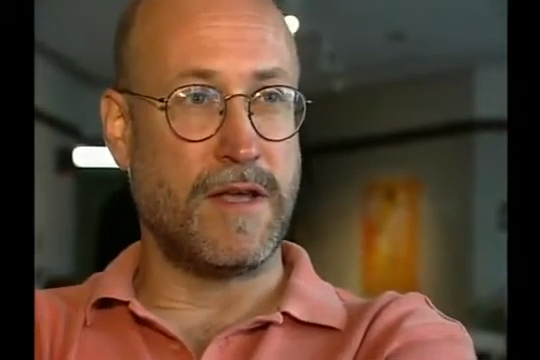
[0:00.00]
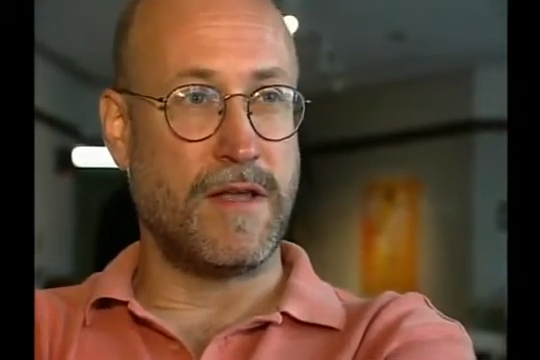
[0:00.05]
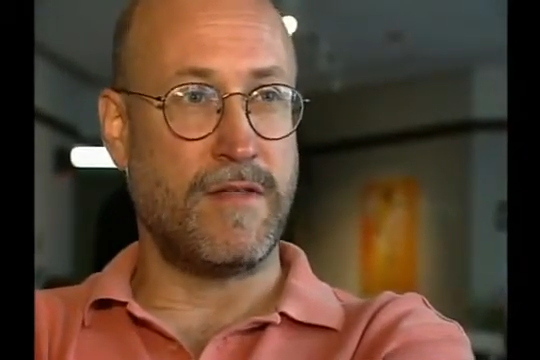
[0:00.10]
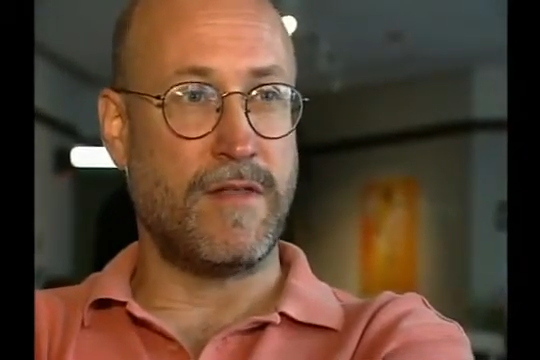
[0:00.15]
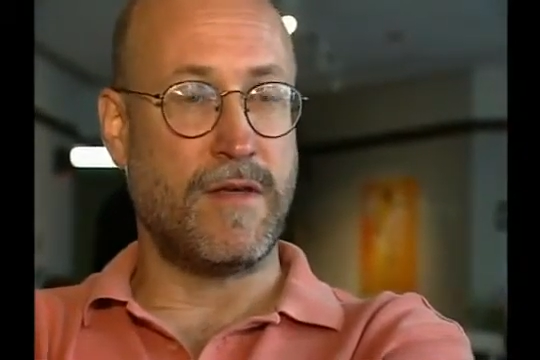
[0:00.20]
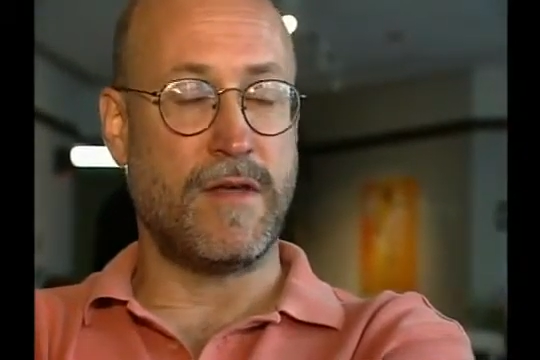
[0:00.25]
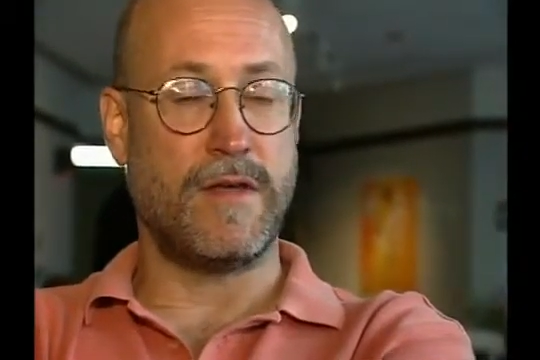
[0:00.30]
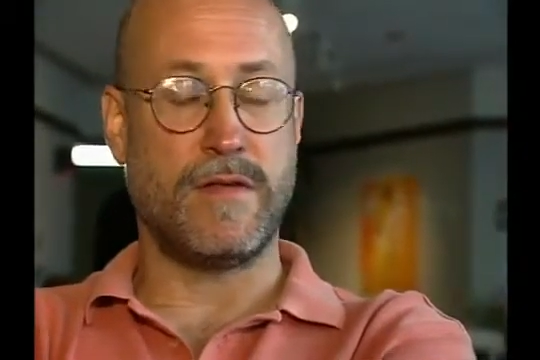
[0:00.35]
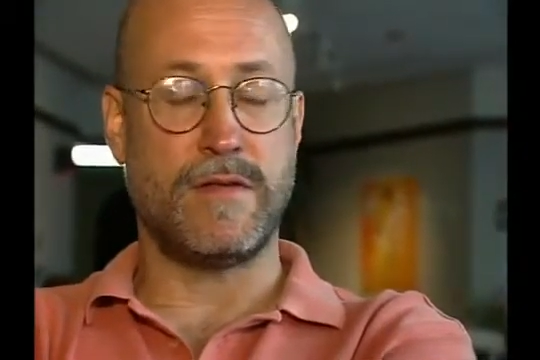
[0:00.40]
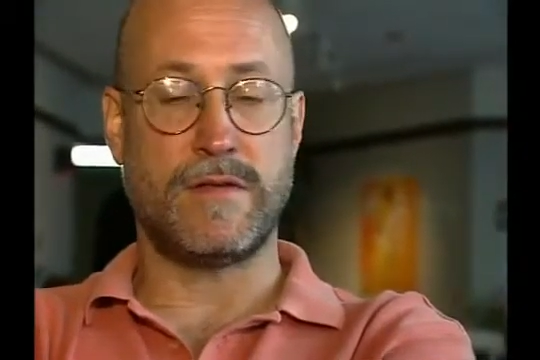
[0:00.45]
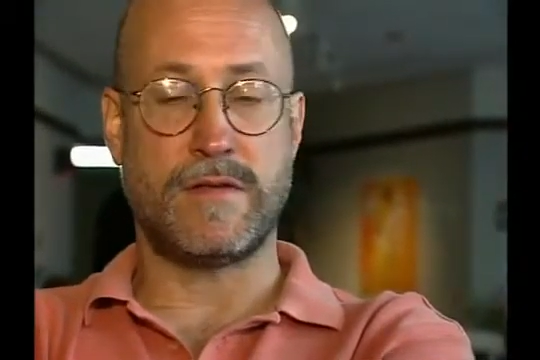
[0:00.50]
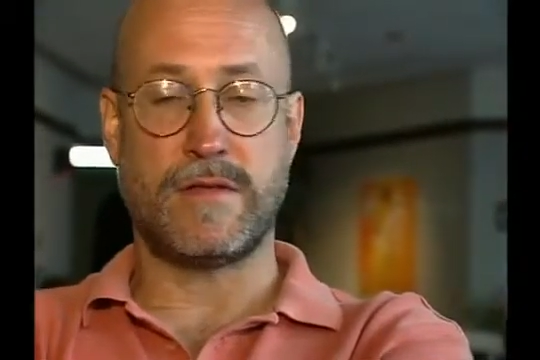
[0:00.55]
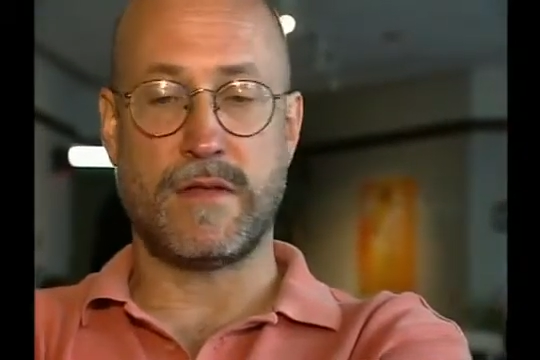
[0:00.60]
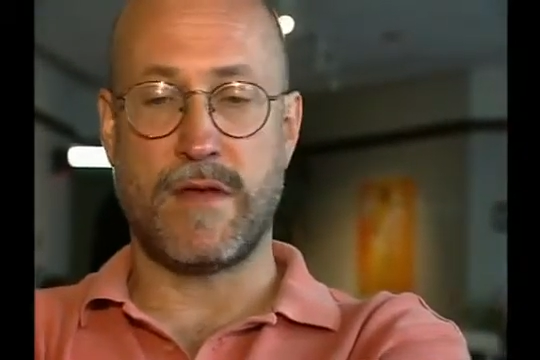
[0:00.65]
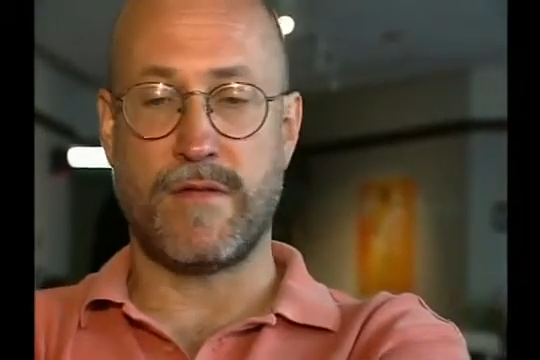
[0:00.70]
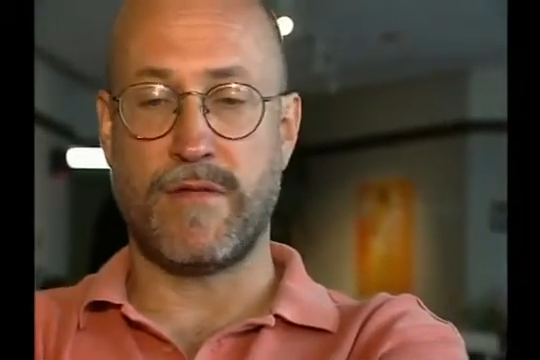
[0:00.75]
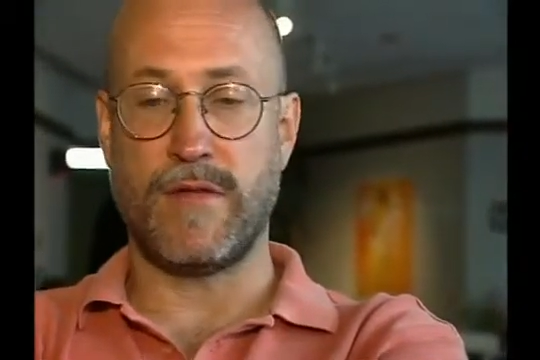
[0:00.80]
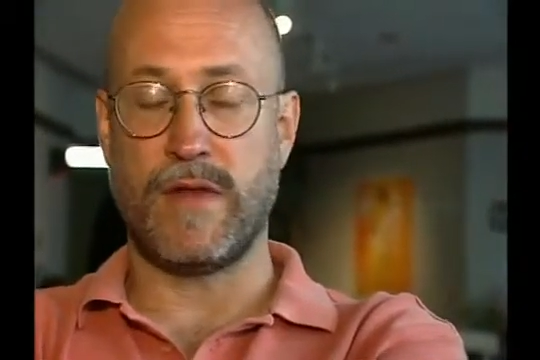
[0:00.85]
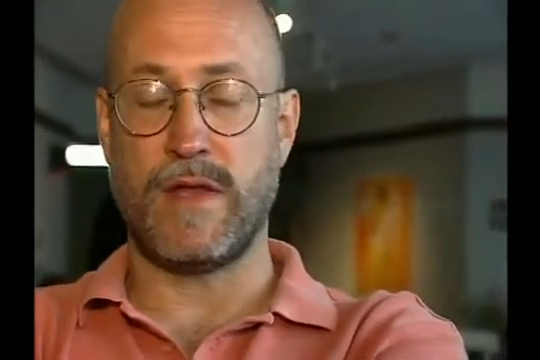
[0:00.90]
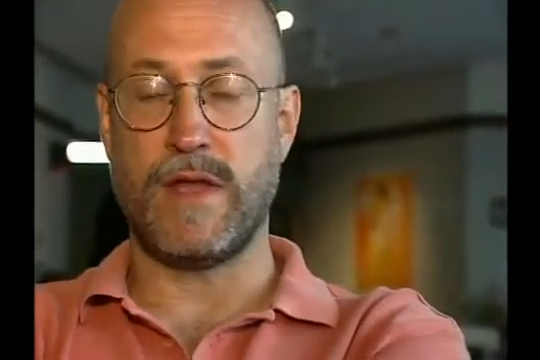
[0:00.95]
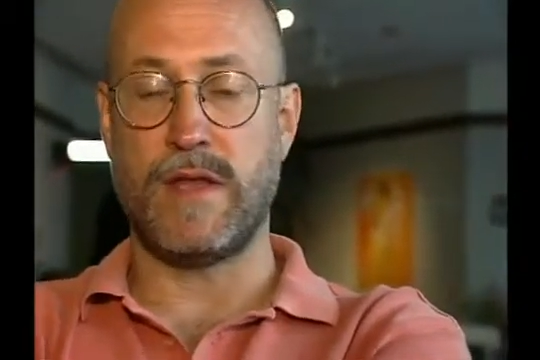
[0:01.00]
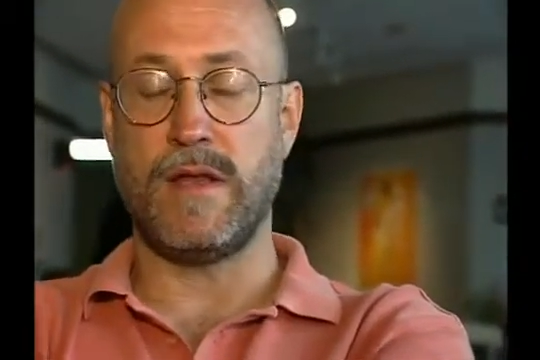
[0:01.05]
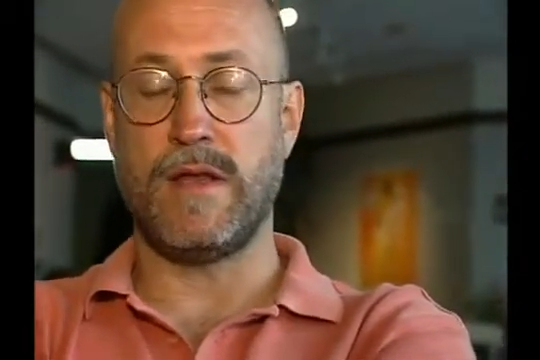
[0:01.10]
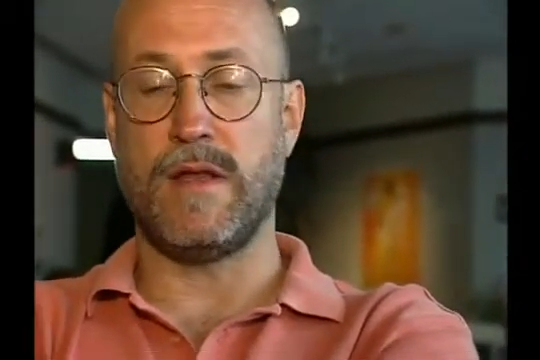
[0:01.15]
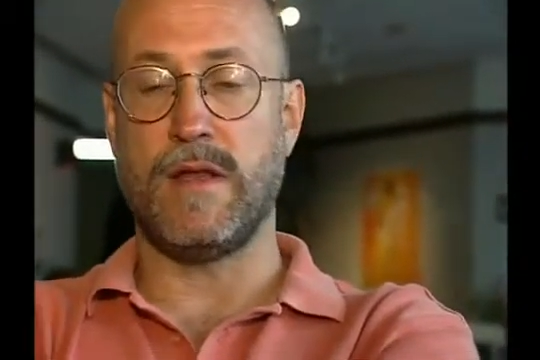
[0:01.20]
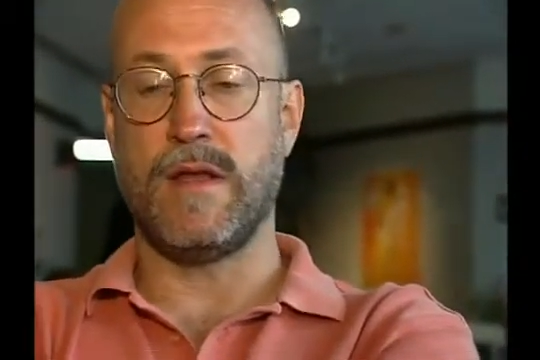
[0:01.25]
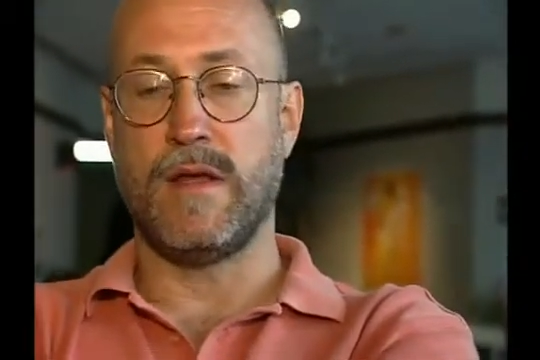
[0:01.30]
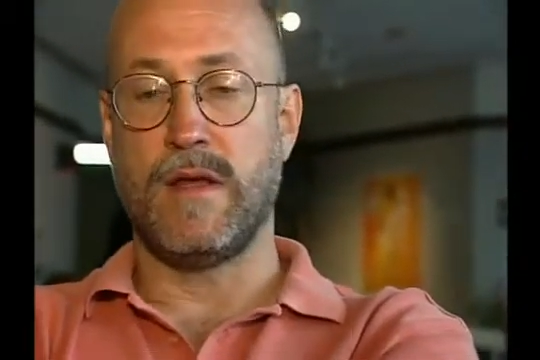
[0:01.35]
And the stuff that he